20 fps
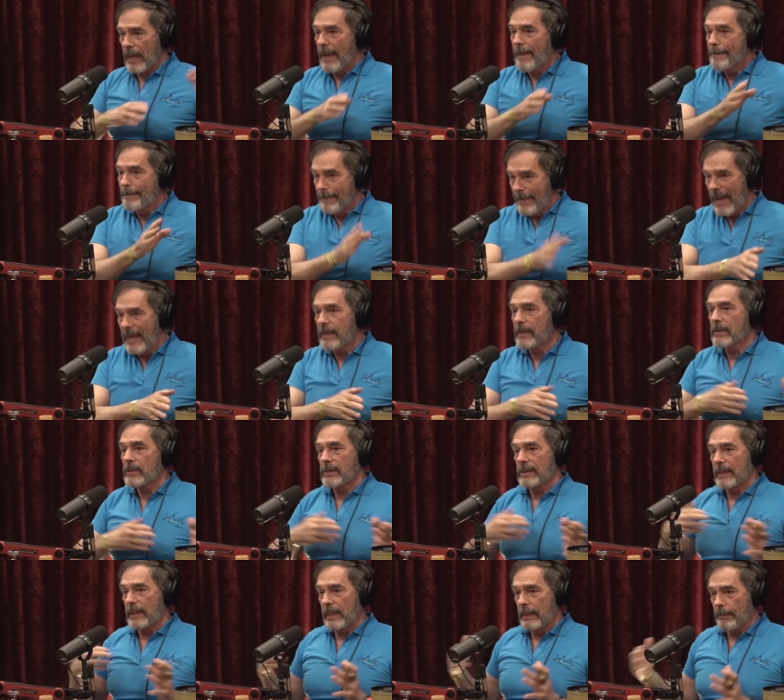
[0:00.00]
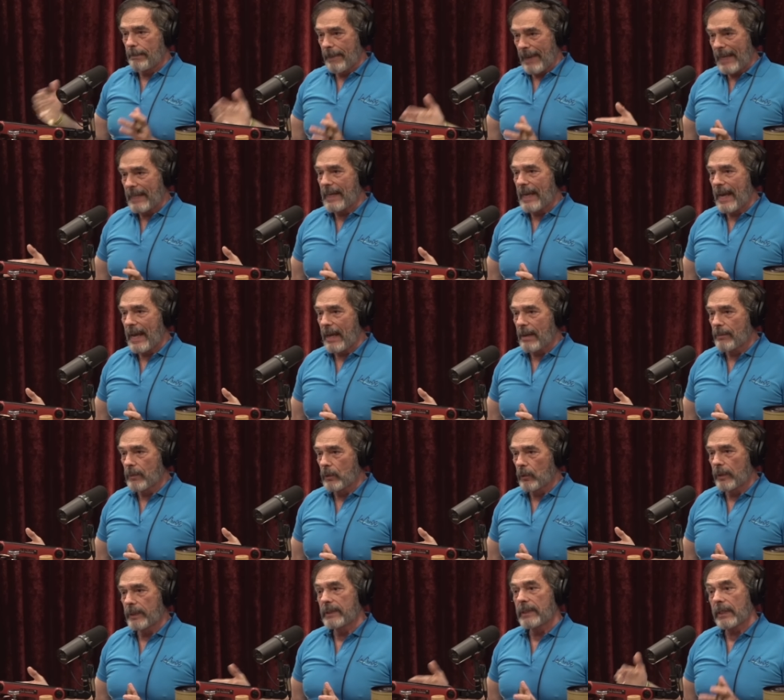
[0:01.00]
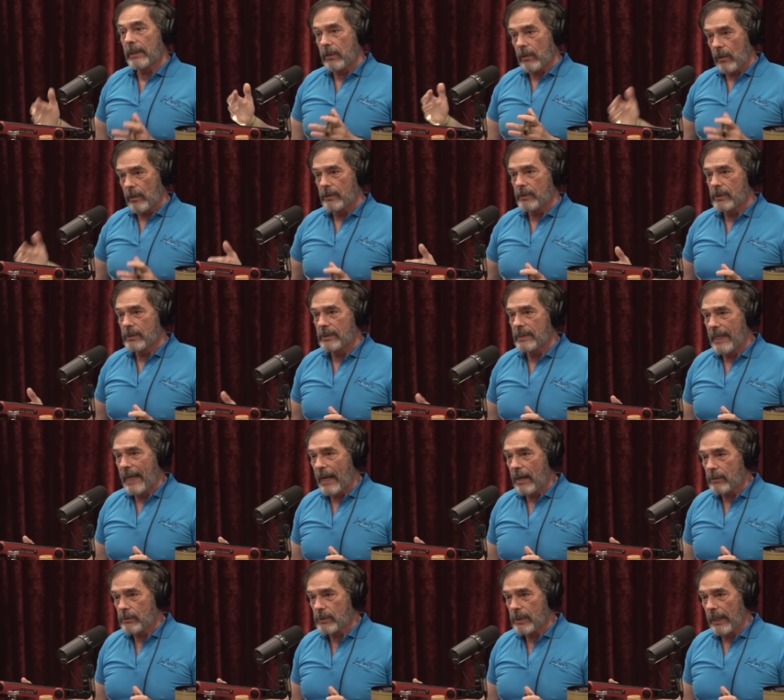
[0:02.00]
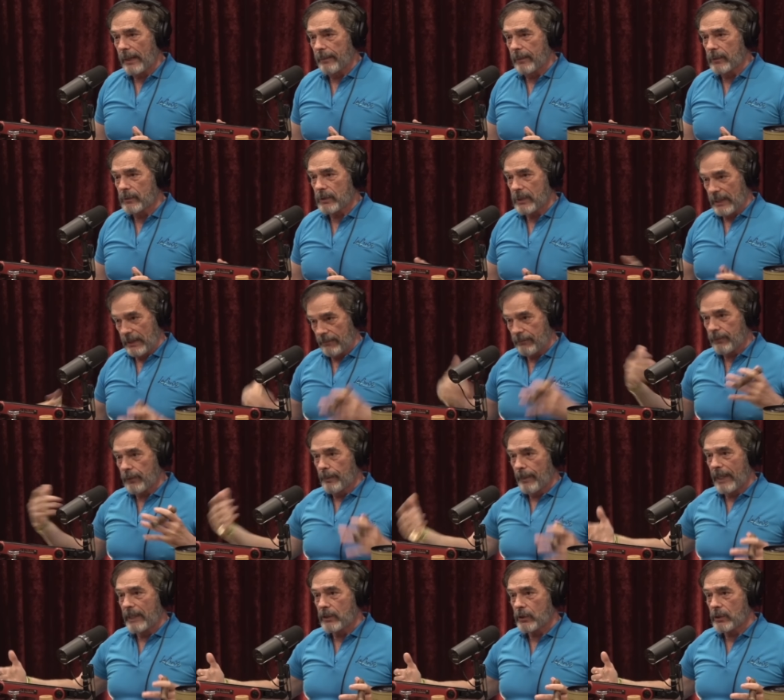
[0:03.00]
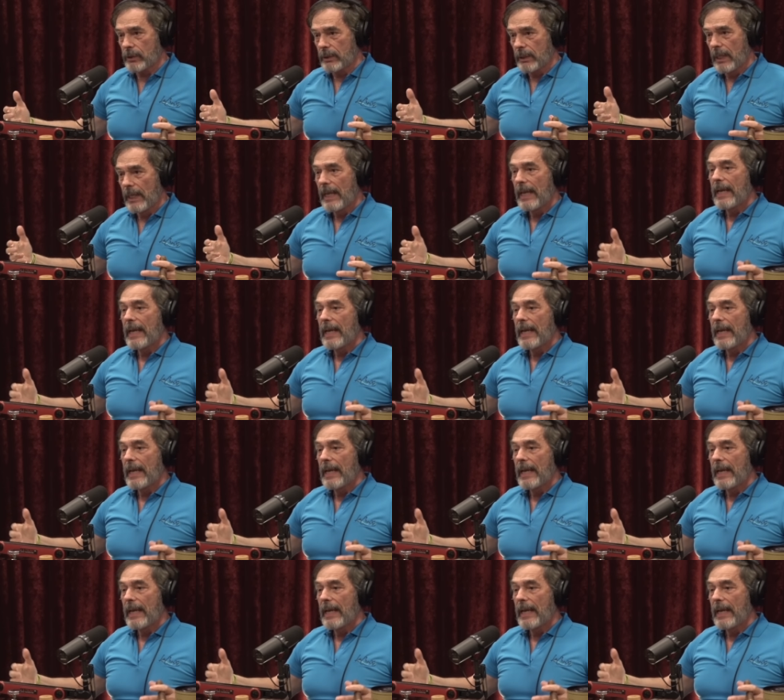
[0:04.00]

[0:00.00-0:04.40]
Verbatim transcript: and makes the beta amyloid that causes the Alzheimer's, the inflammation.